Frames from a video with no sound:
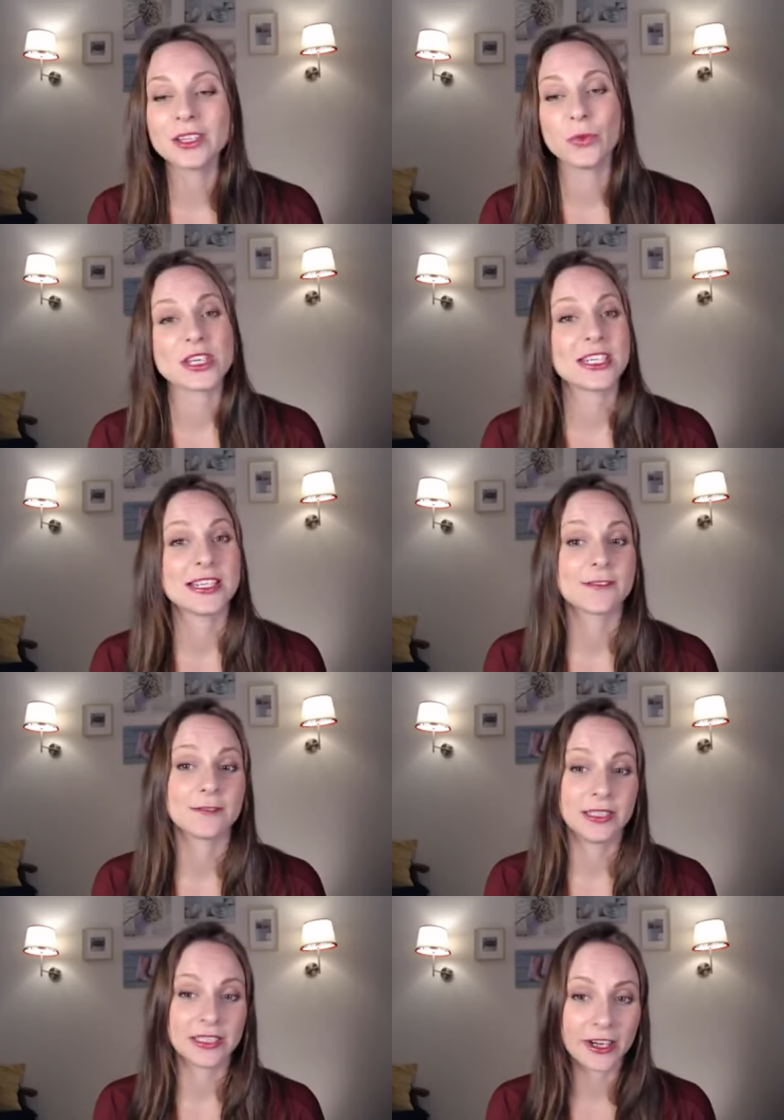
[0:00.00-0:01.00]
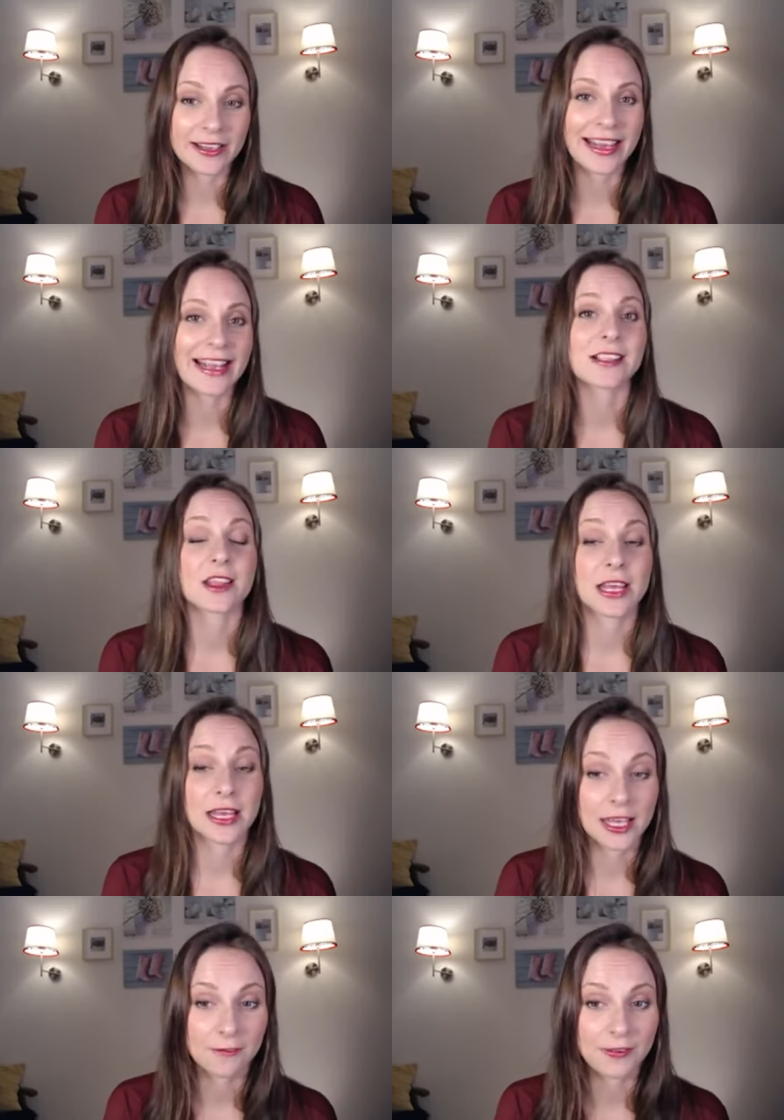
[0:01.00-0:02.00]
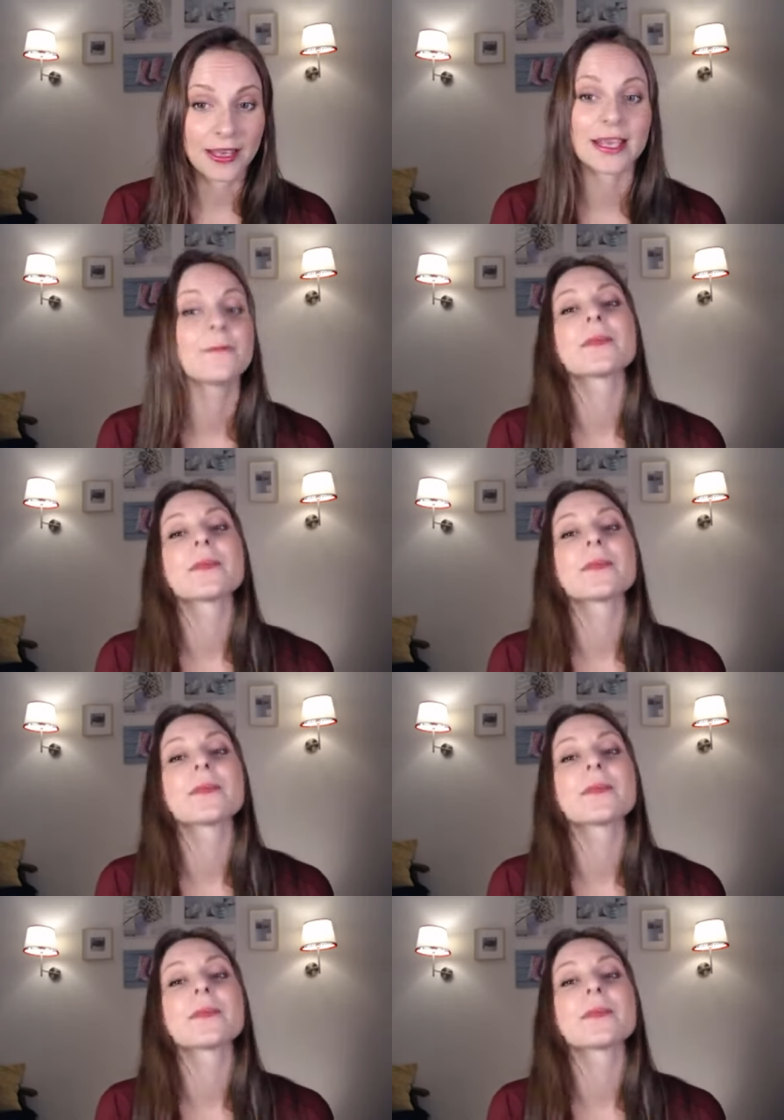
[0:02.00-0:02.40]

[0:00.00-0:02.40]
which is in our case Thinkific.